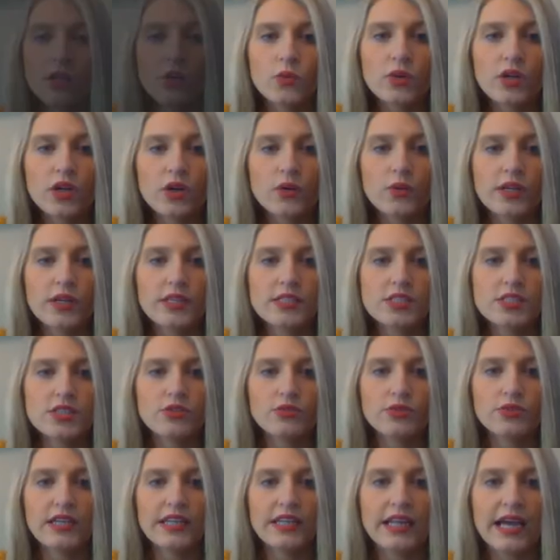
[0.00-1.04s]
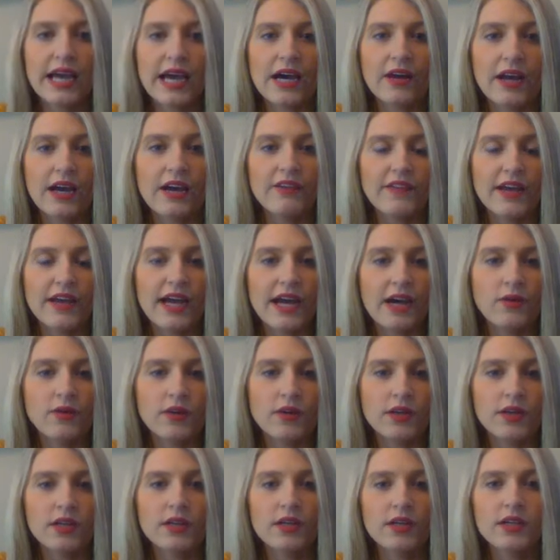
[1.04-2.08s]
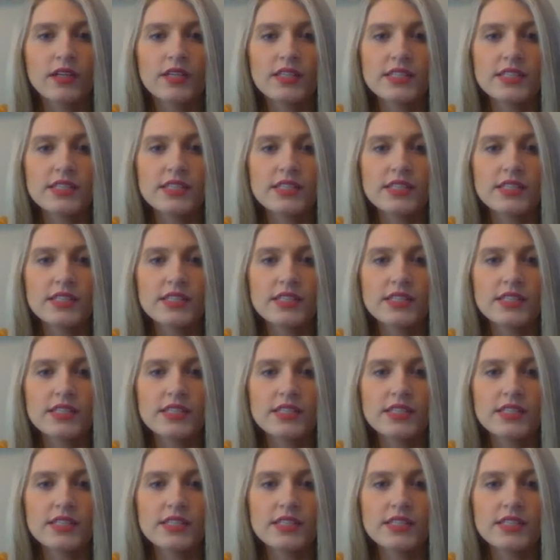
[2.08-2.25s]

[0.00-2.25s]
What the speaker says: We're going to read out of our